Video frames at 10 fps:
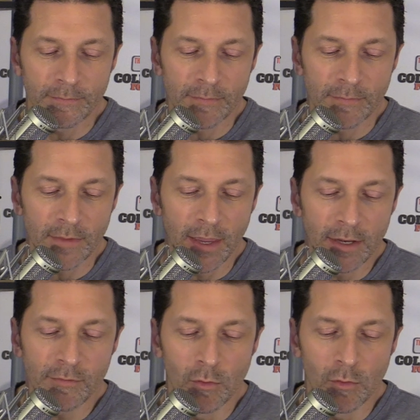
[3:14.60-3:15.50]
And
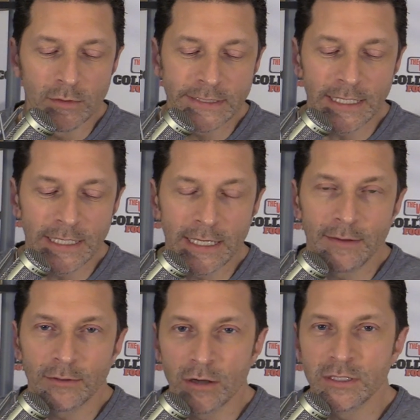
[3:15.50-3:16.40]
of course, uh,
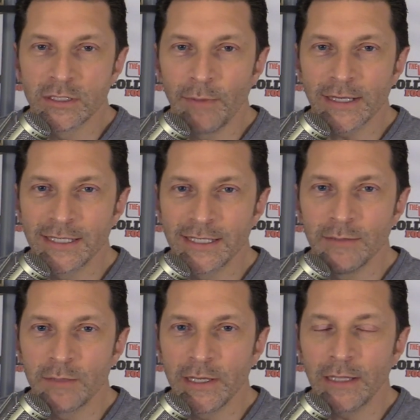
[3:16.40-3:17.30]
Carson Beck seems
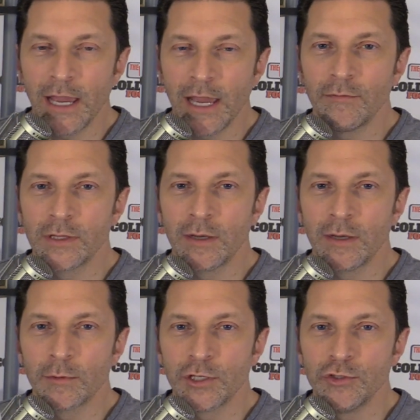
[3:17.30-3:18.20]
to be in line for the number
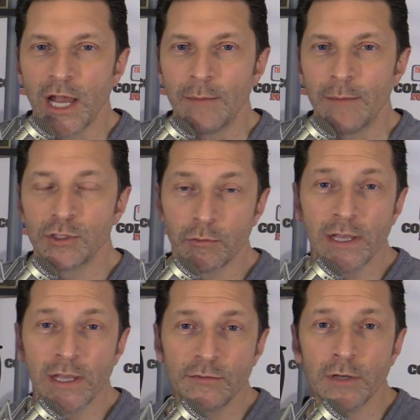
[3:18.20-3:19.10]
two job. So the
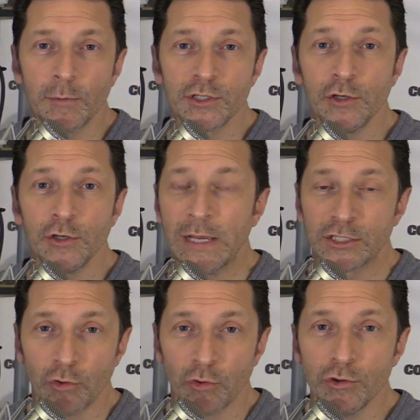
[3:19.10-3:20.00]
race for number two is
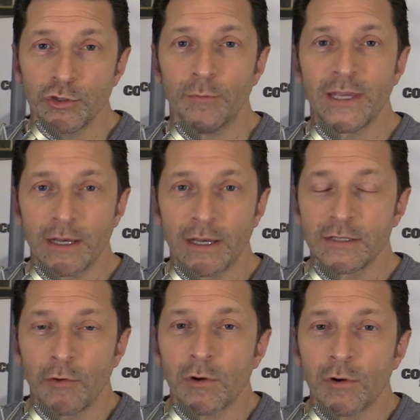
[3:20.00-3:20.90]
crucial because, of
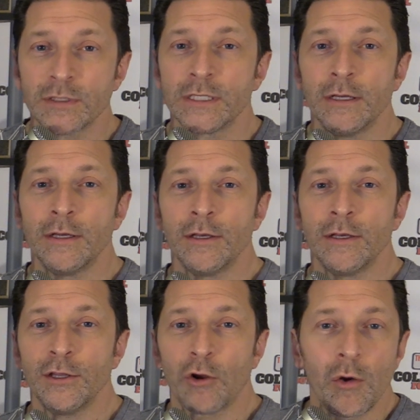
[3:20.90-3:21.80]
course,
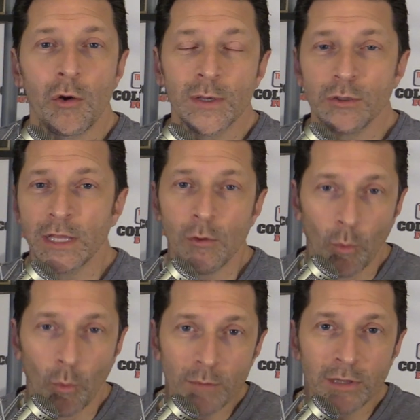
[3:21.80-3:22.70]
you're always only
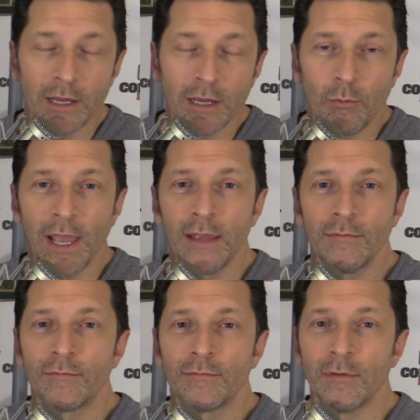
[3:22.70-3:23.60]
one play away
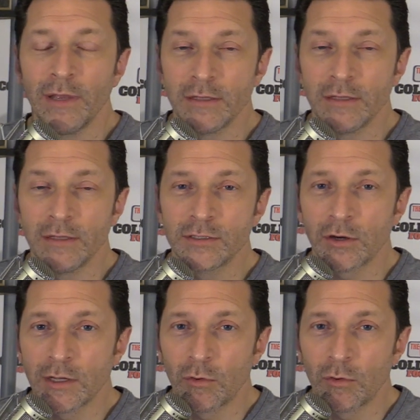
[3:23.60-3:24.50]
from being the starting
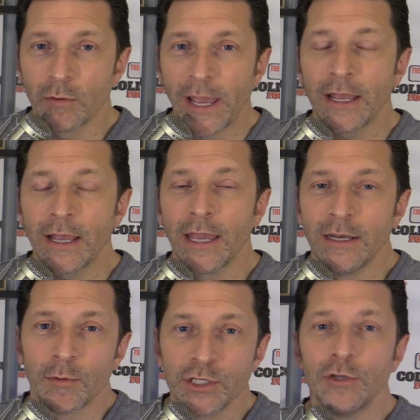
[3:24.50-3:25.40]
quarterback. And number
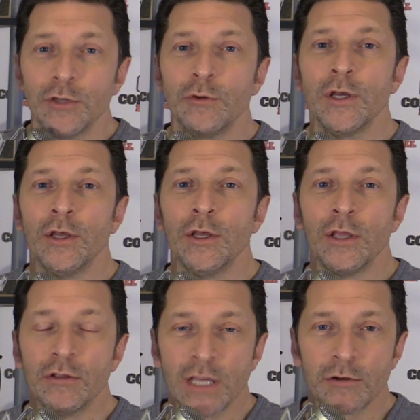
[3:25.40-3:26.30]
two, you
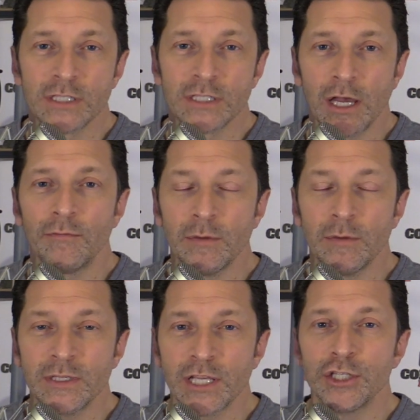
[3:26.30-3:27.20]
set yourself in
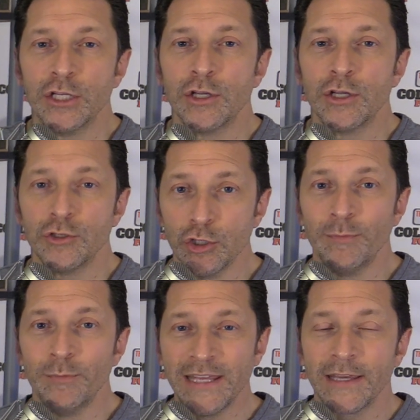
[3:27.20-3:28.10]
position to be
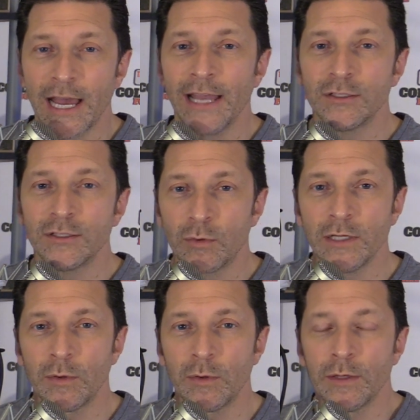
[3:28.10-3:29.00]
the guy in
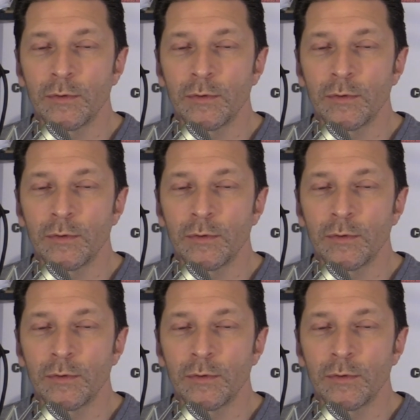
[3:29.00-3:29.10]
2023.